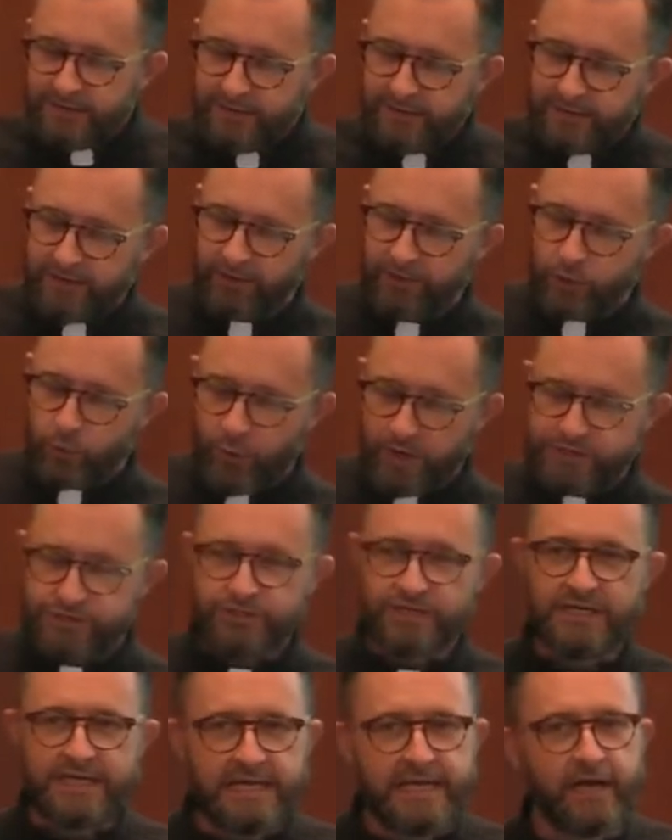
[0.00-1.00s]
now the
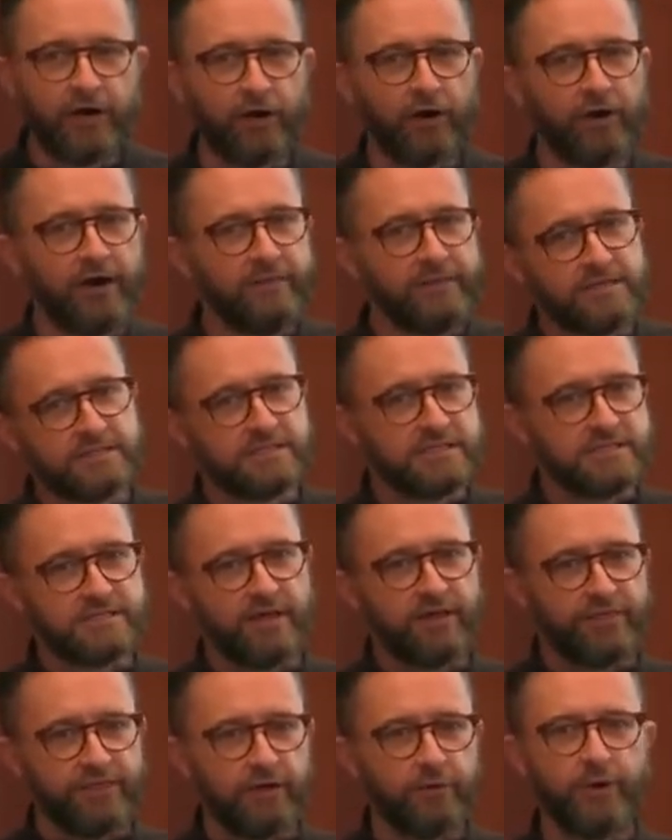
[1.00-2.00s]
question here, and this is
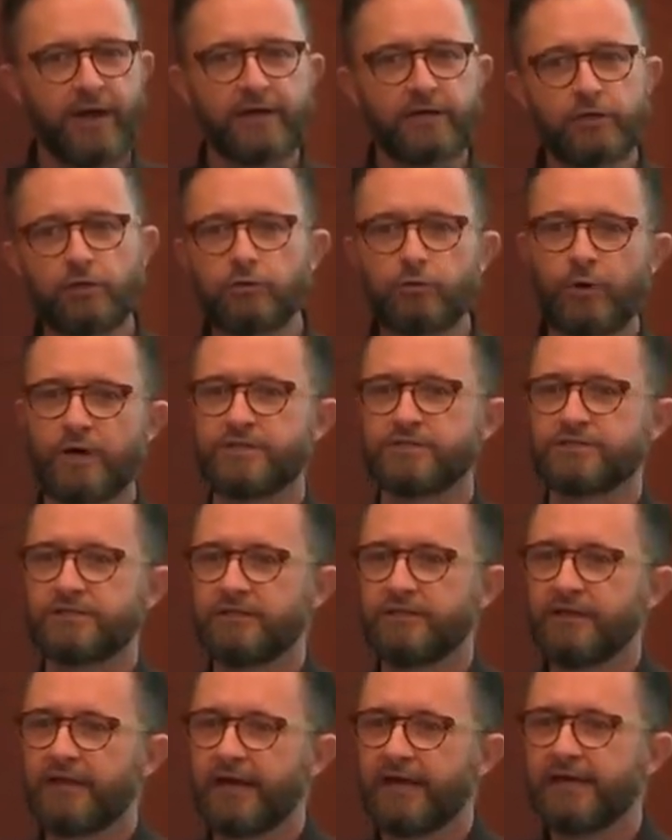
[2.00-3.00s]
the theoretical
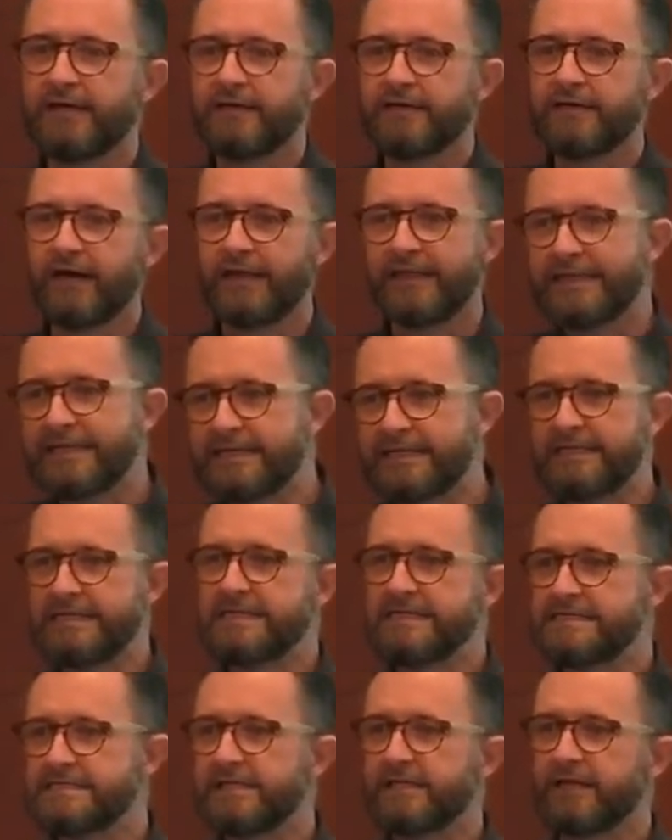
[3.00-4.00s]
question that I, I think
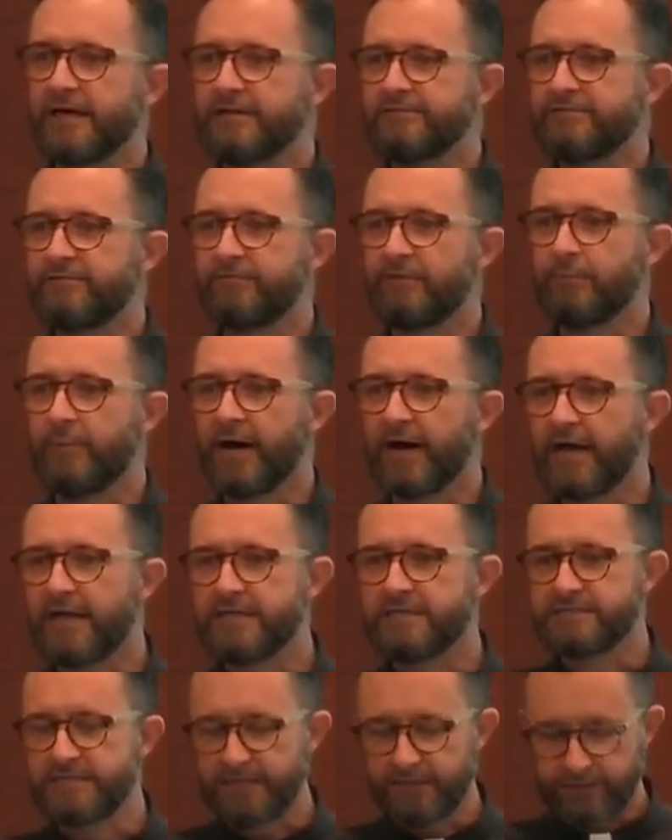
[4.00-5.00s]
needs the life of the
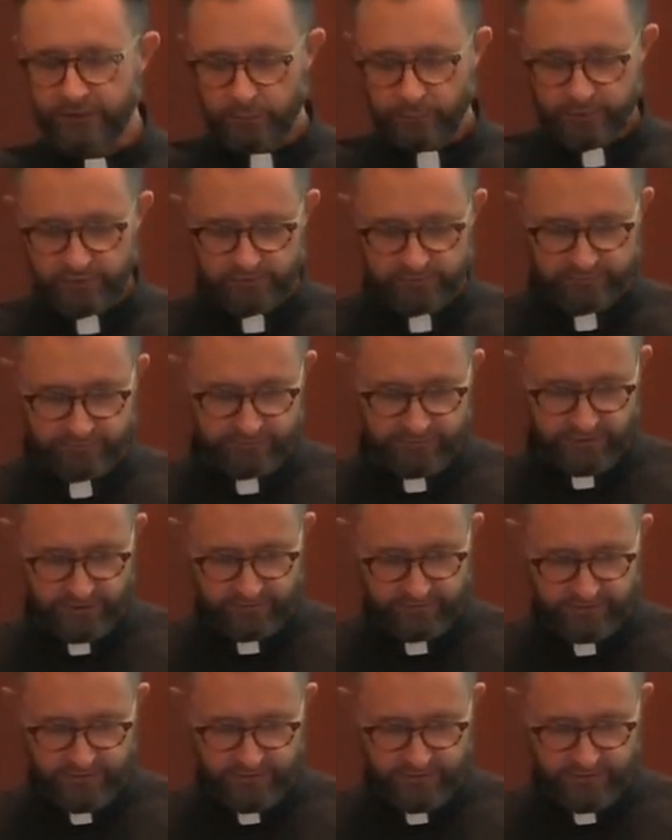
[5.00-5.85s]
mind and a little bit of, of